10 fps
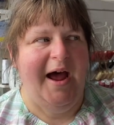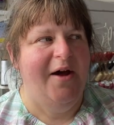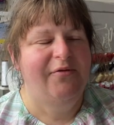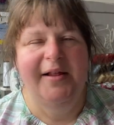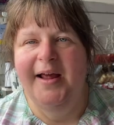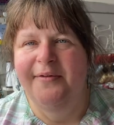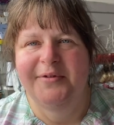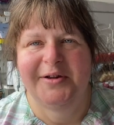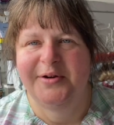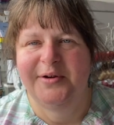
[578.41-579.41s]
I really have
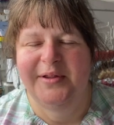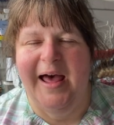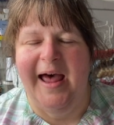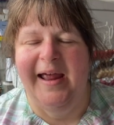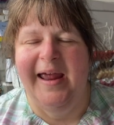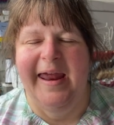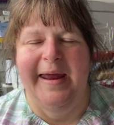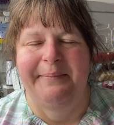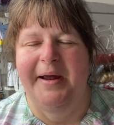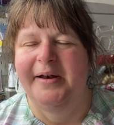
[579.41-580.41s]
to do that
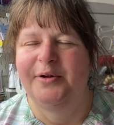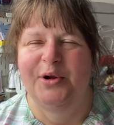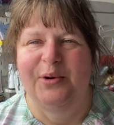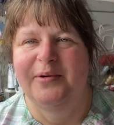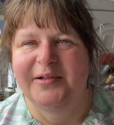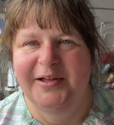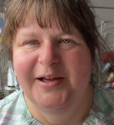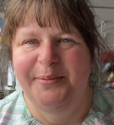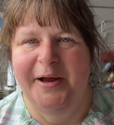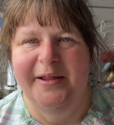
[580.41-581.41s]
um, and talk to
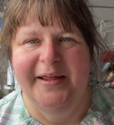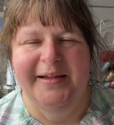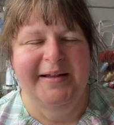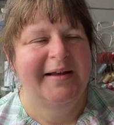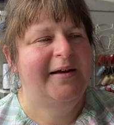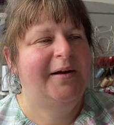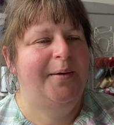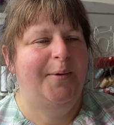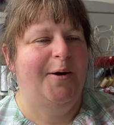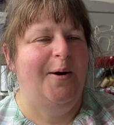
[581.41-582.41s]
you about this,
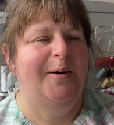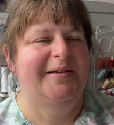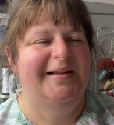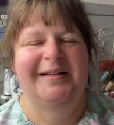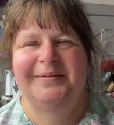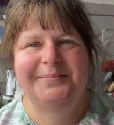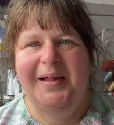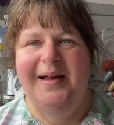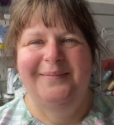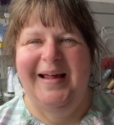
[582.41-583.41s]
because
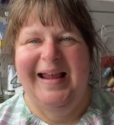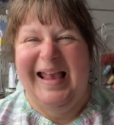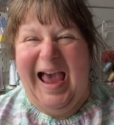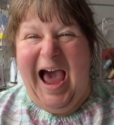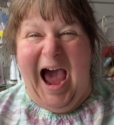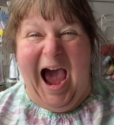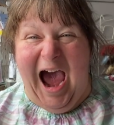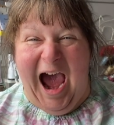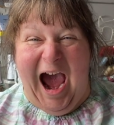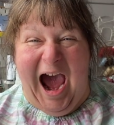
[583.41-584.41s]
I'm like,
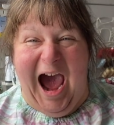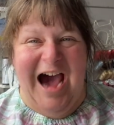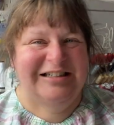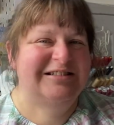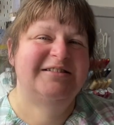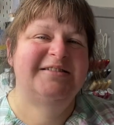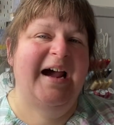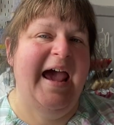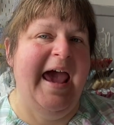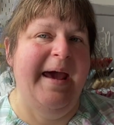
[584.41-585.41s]
ah,
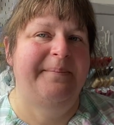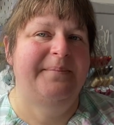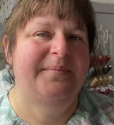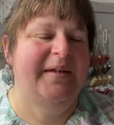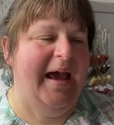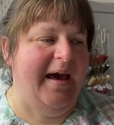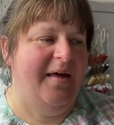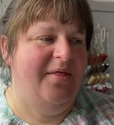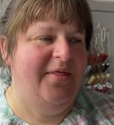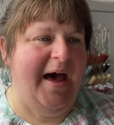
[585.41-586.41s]
um, yeah,
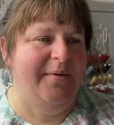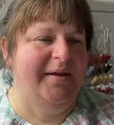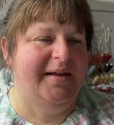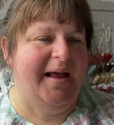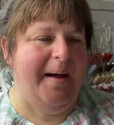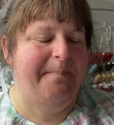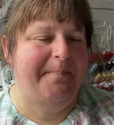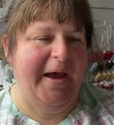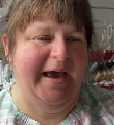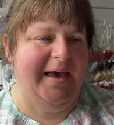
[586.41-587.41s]
that was a
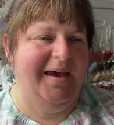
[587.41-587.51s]
big